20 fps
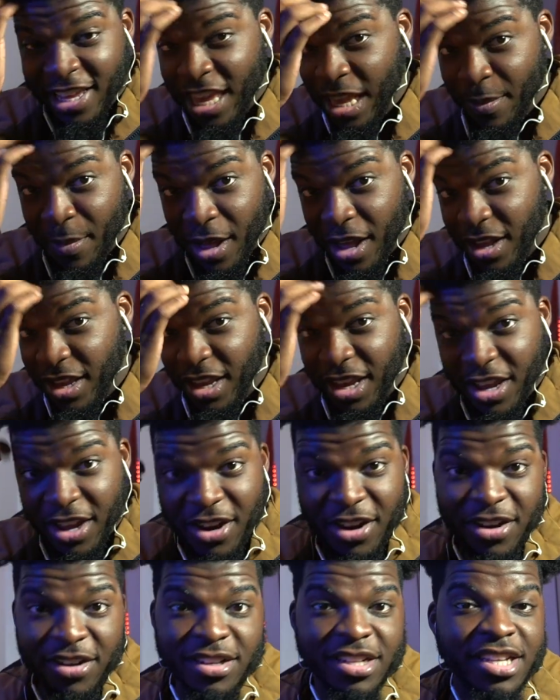came out
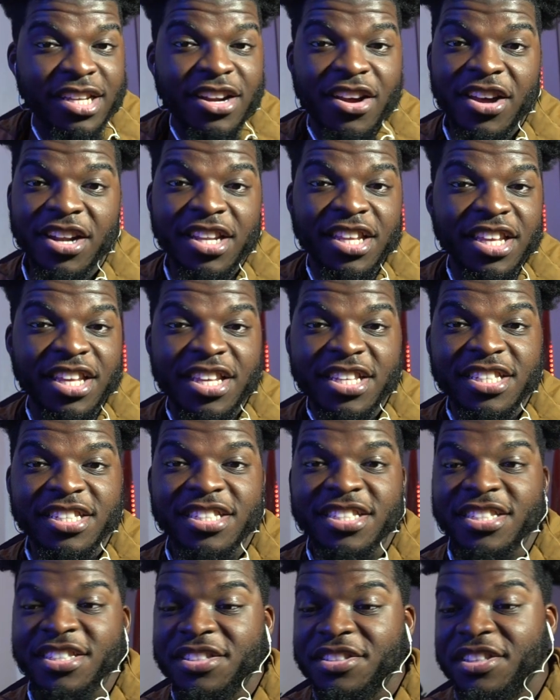here, did all
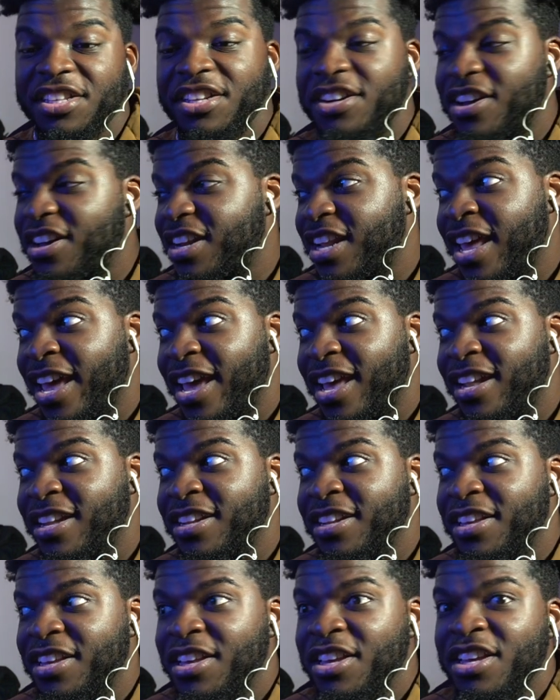this, did all that,